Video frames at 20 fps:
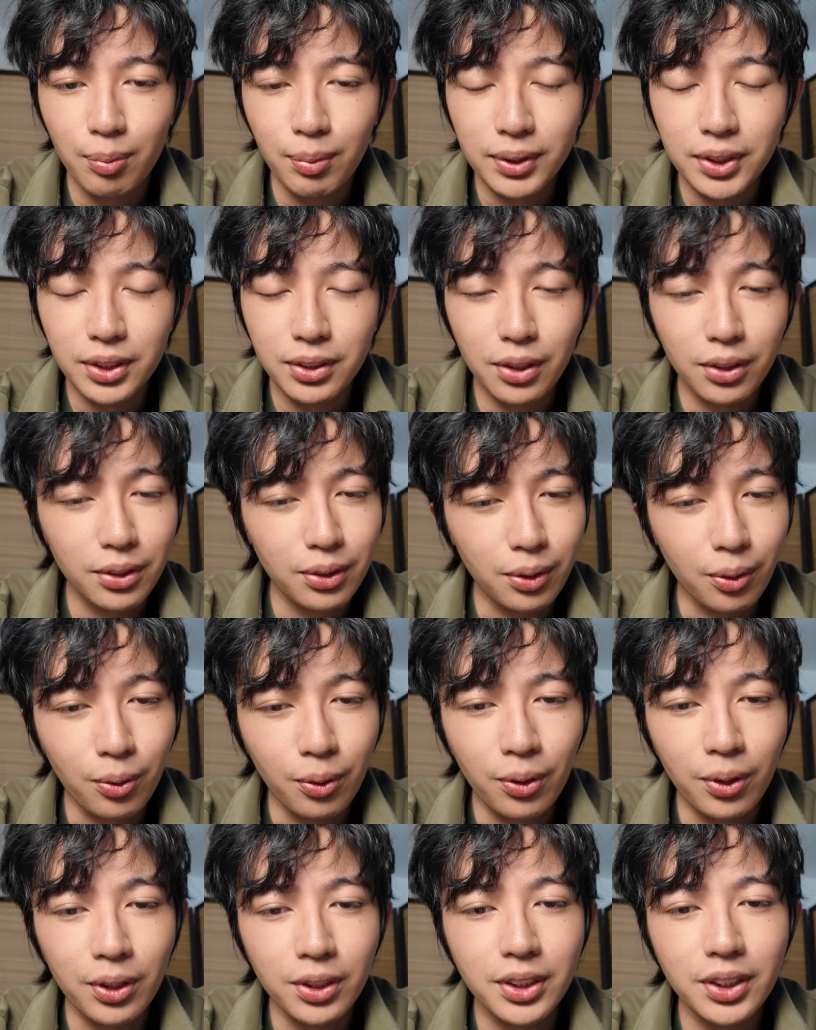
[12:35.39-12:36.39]
It's not a
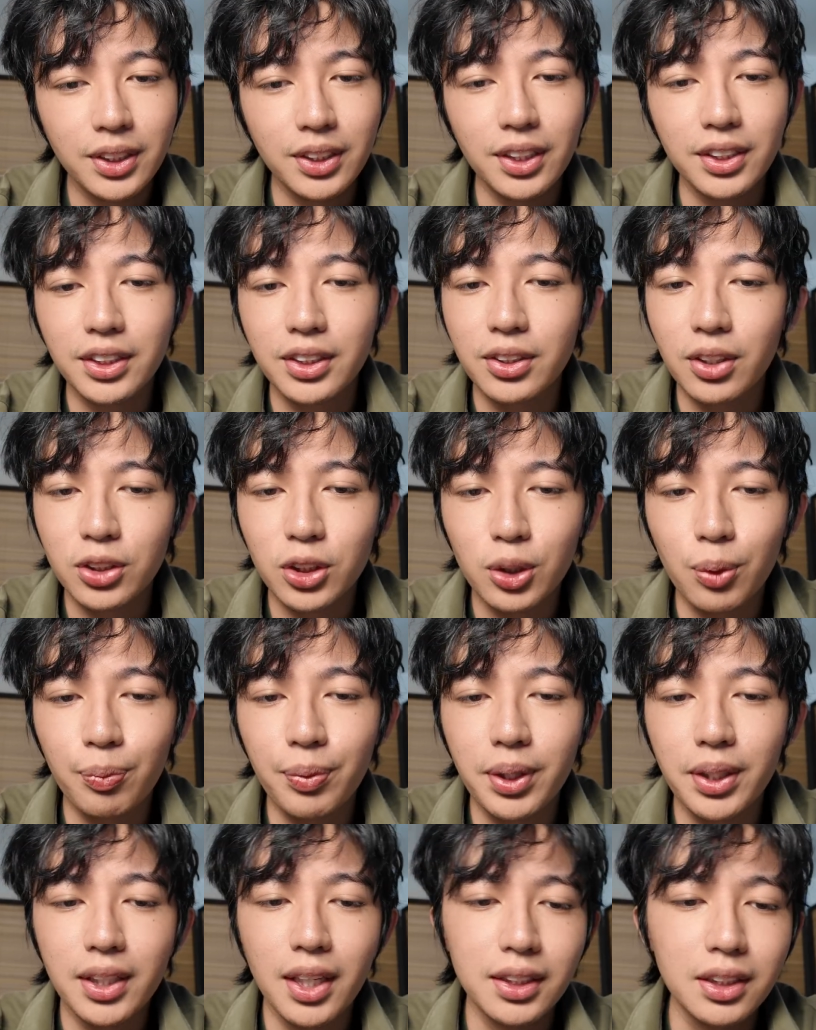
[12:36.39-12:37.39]
course. It's not
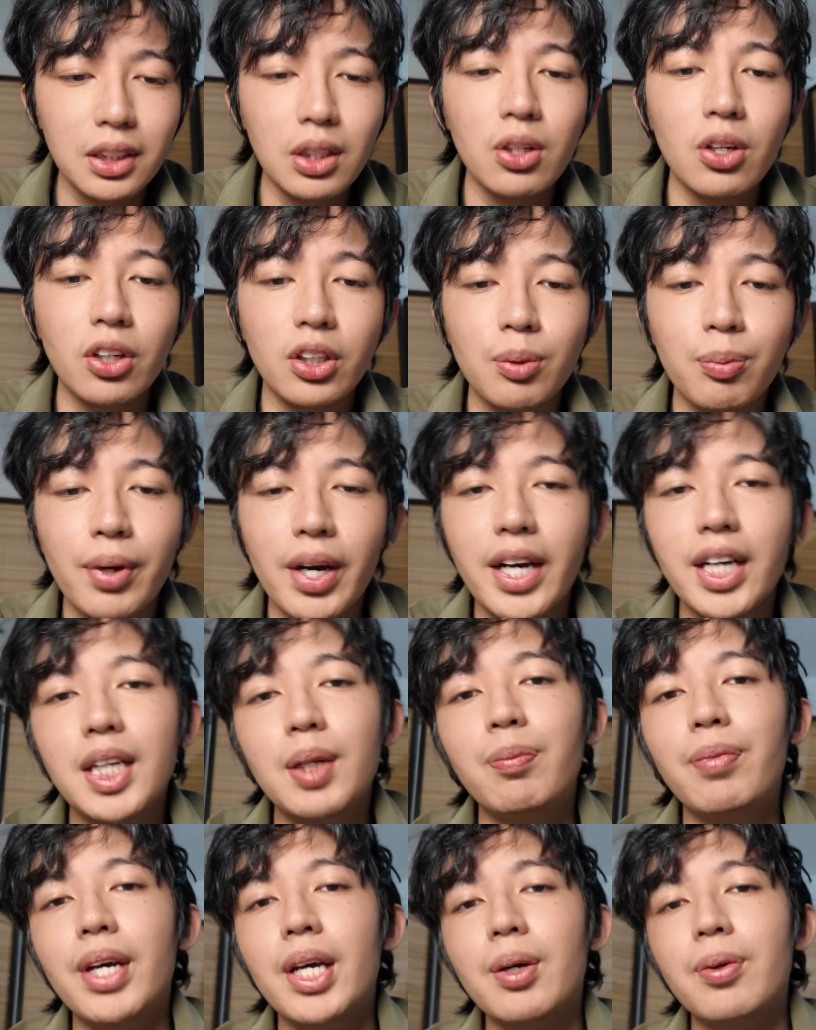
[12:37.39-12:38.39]
something that's locked behind
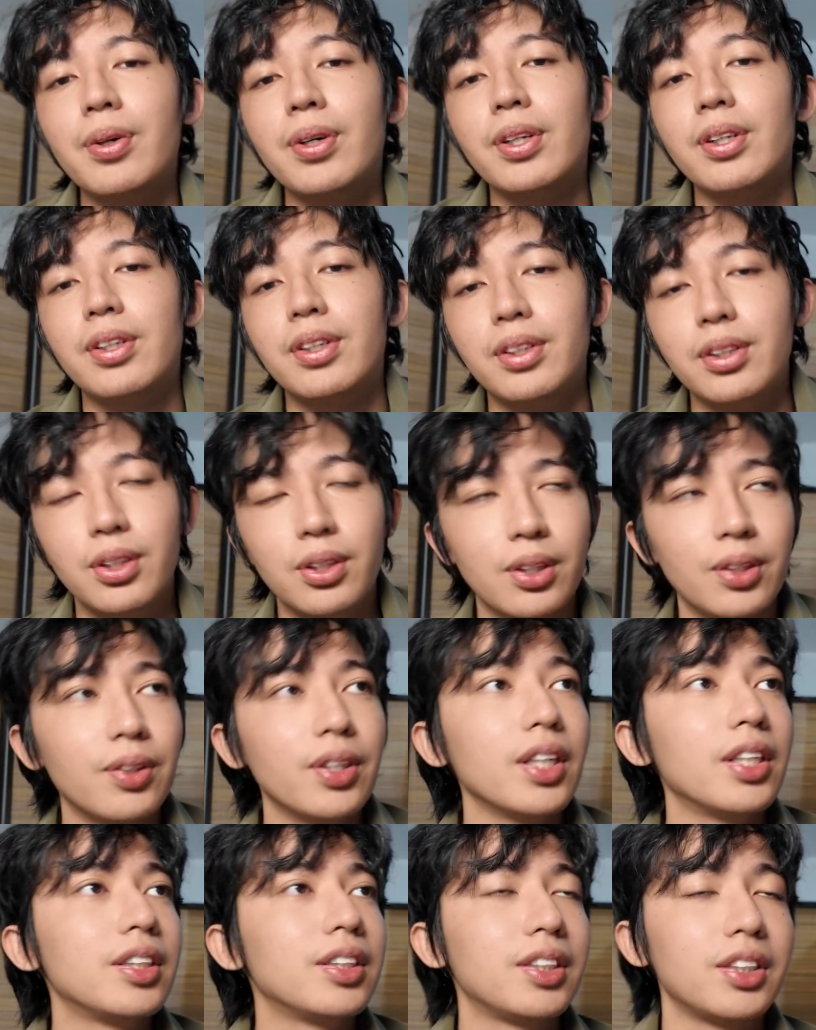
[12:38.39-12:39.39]
the paywall. No,
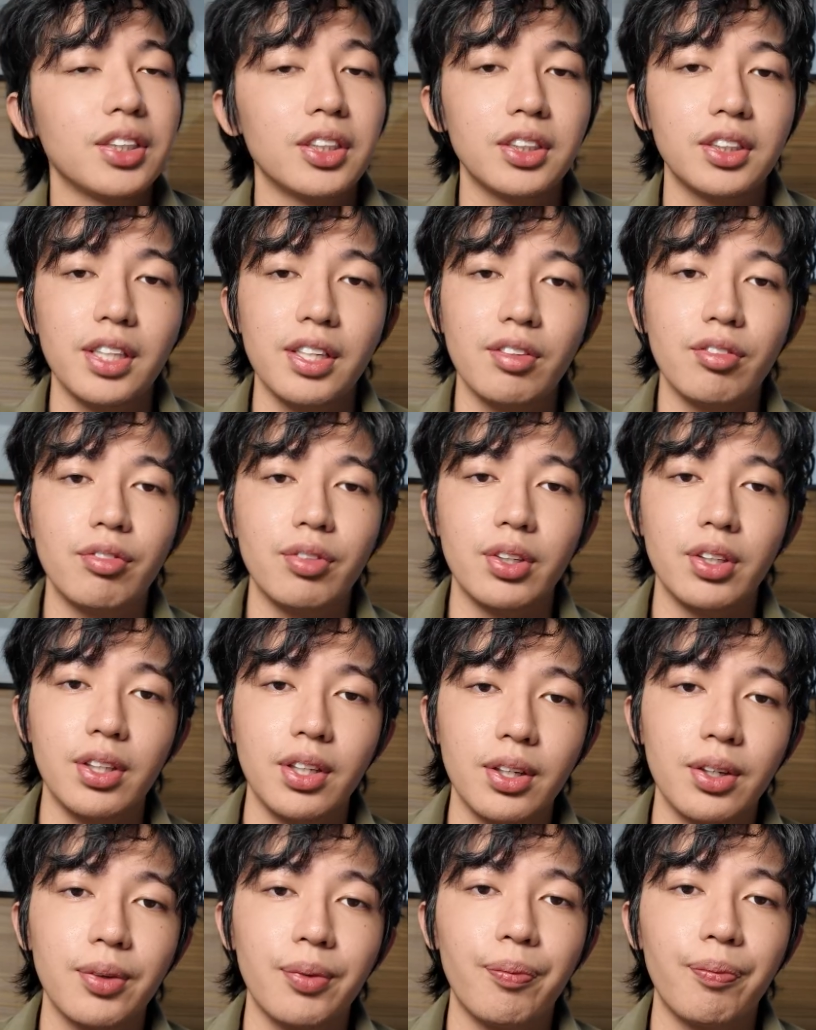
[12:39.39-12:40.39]
it's just a
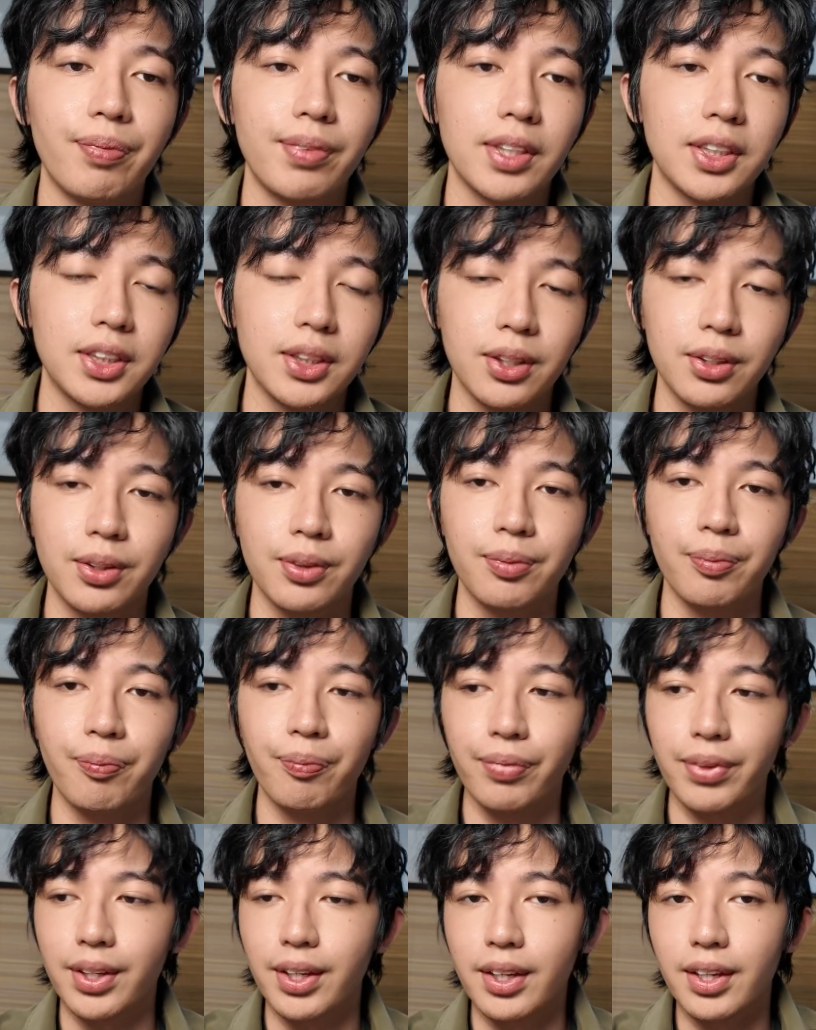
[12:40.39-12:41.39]
video. So
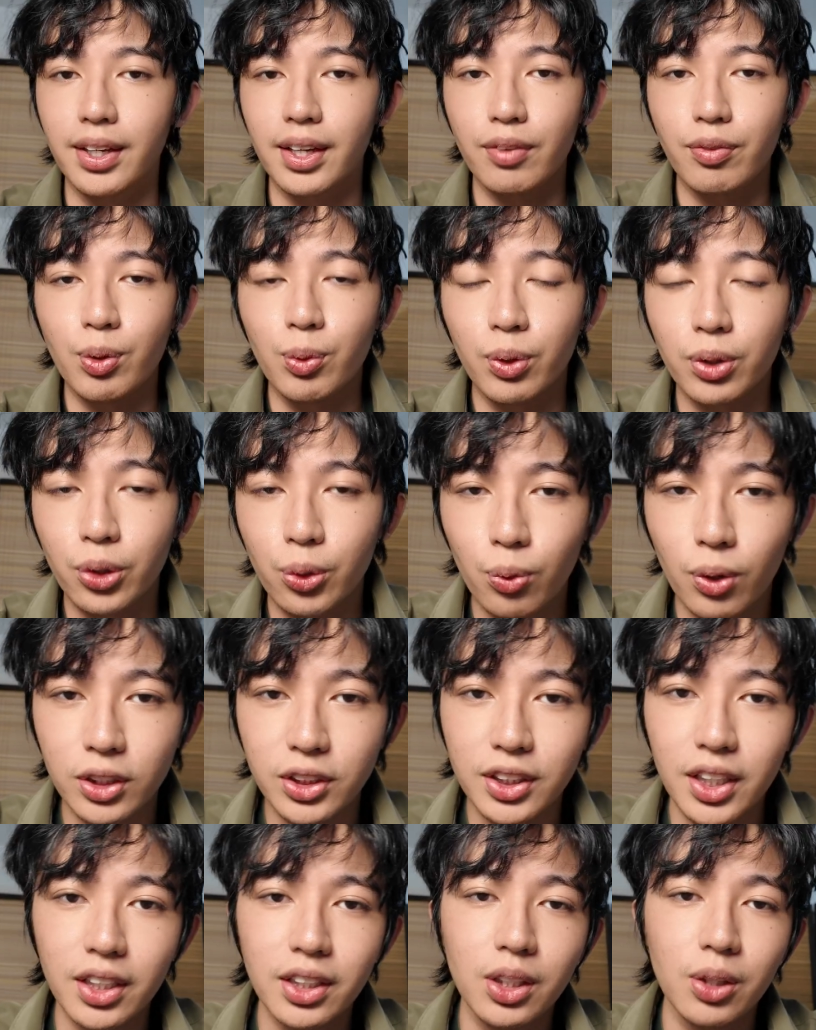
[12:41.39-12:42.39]
if you want to
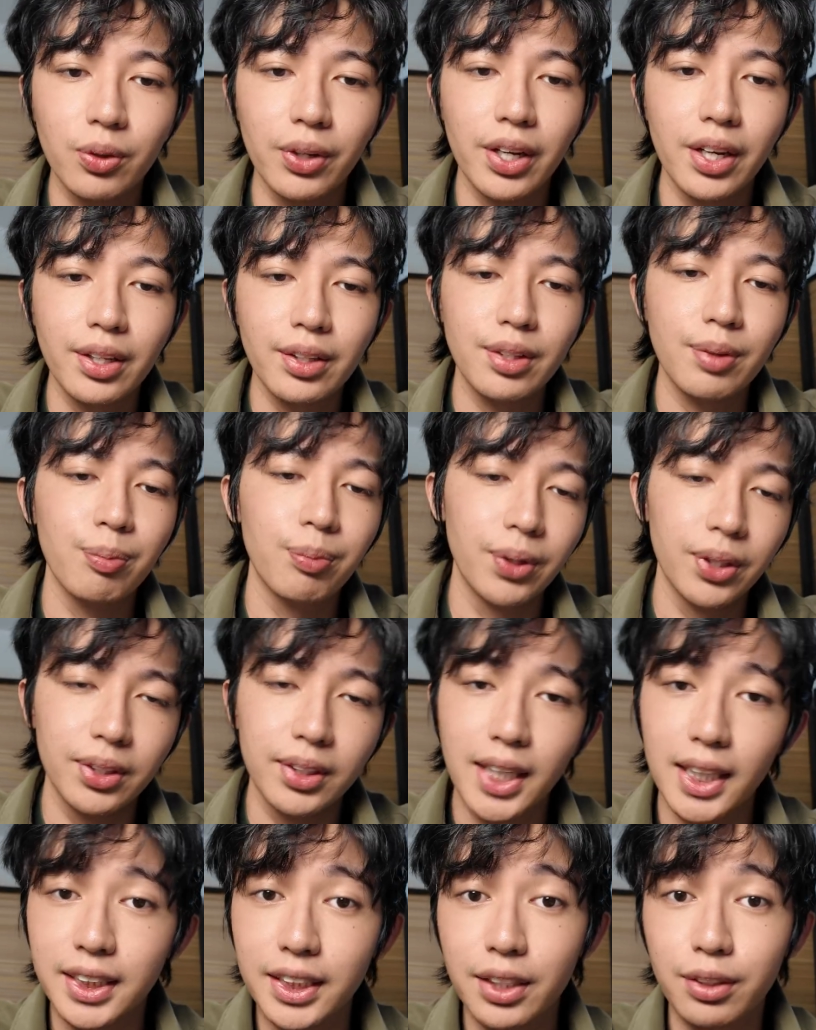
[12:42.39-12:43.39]
watch that, go ahead.
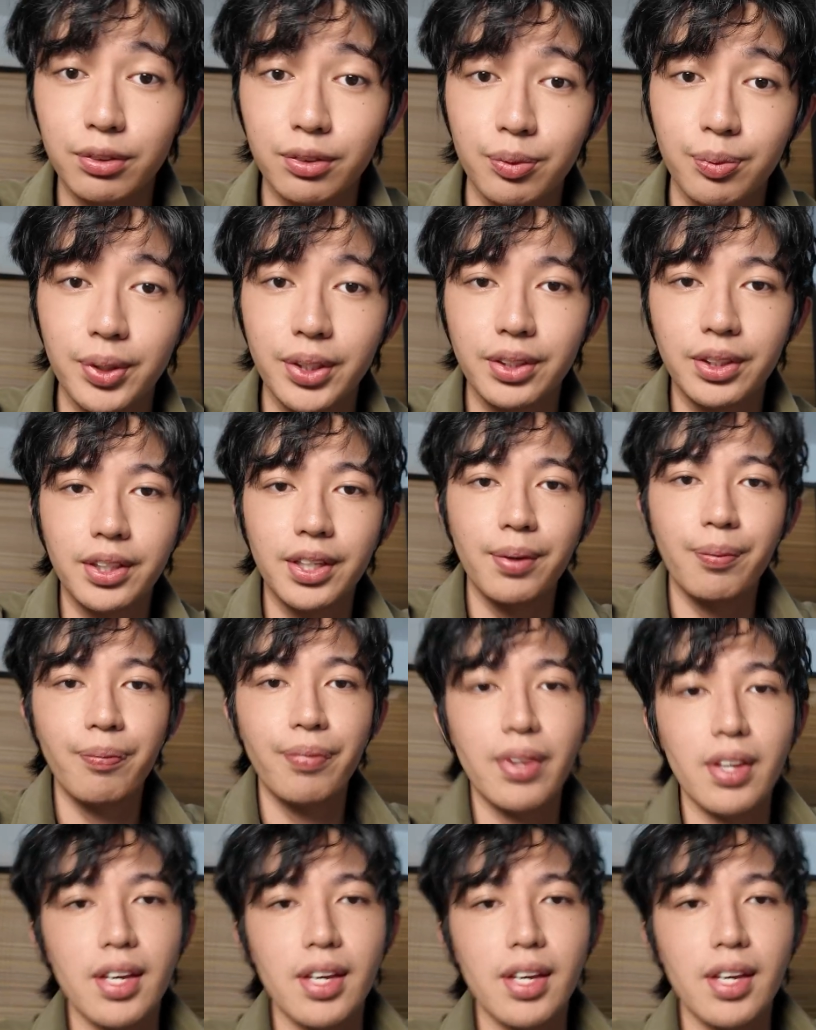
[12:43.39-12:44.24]
But that's it for me today.